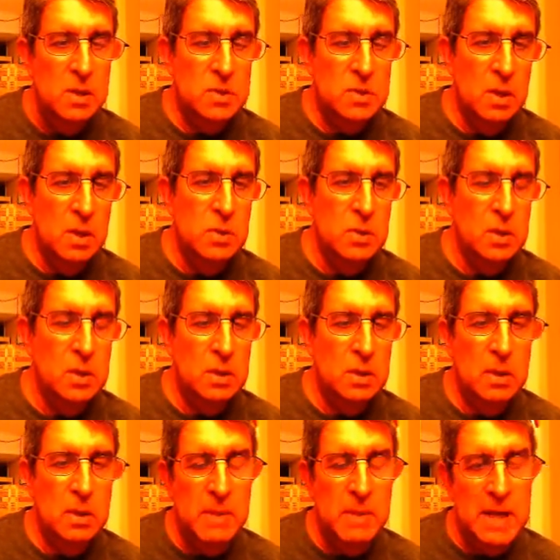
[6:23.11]
So you
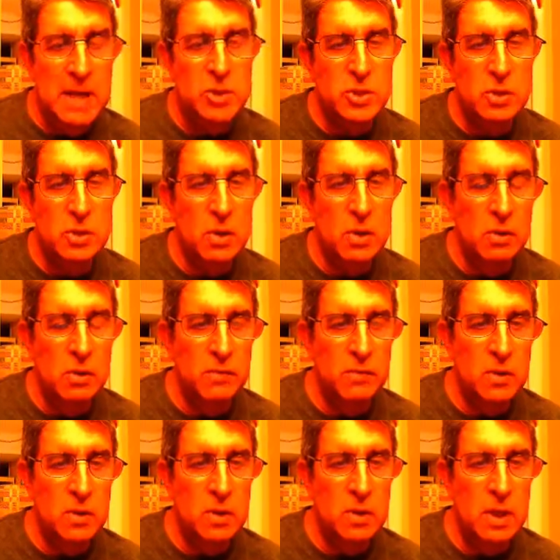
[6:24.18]
can imagine
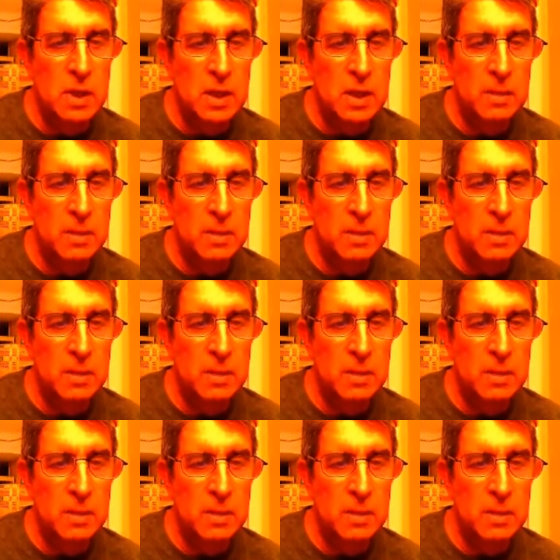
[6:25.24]
over